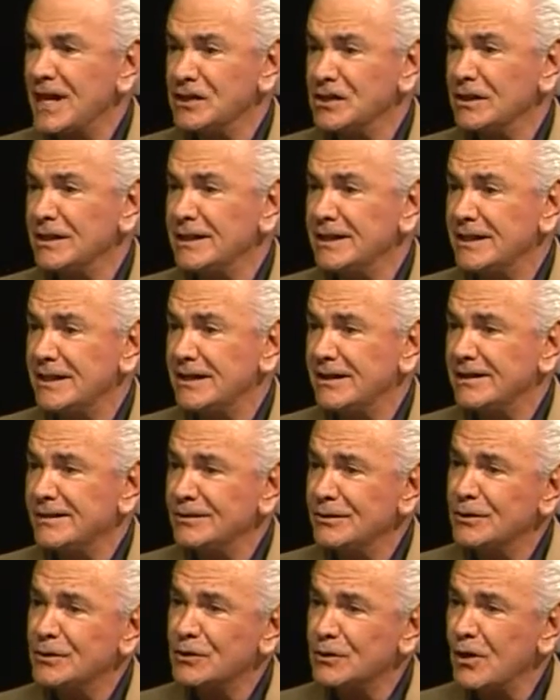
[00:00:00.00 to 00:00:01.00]
Actually,
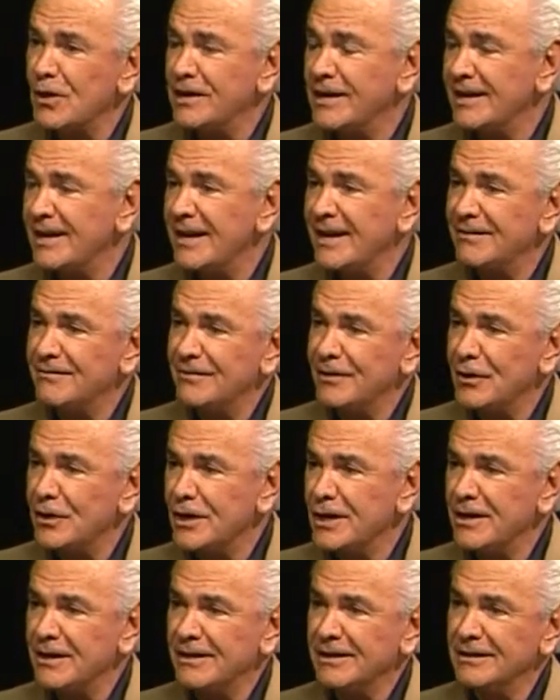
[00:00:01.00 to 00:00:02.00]
you started out
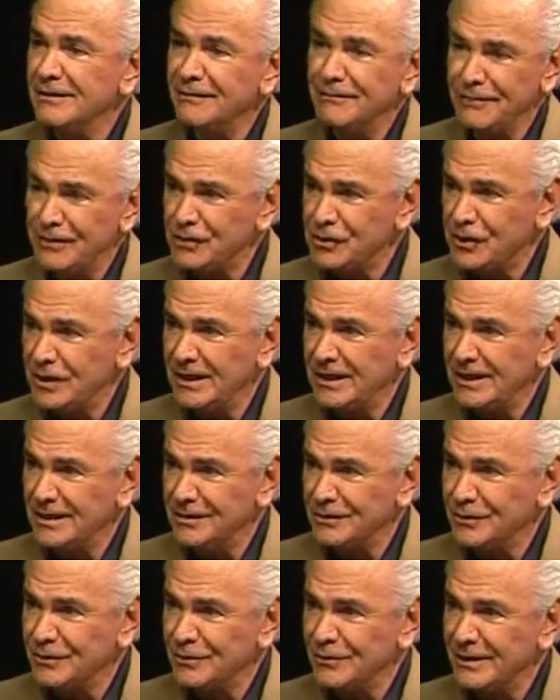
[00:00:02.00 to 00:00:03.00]
very young in the fishing
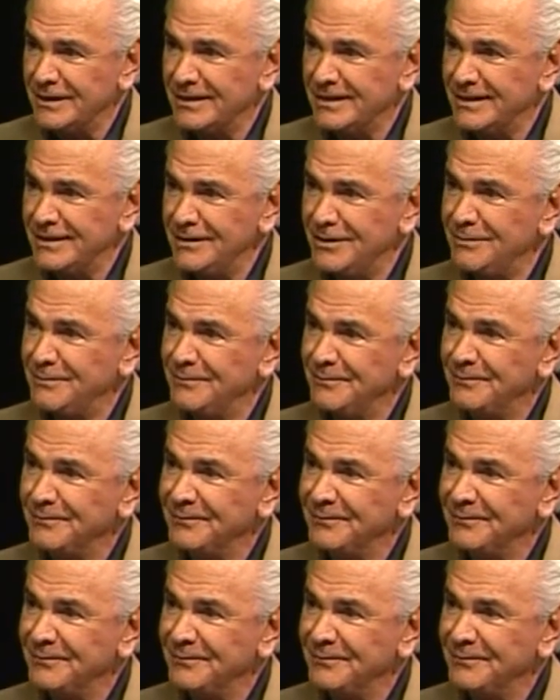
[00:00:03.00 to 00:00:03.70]
industry, didn't you?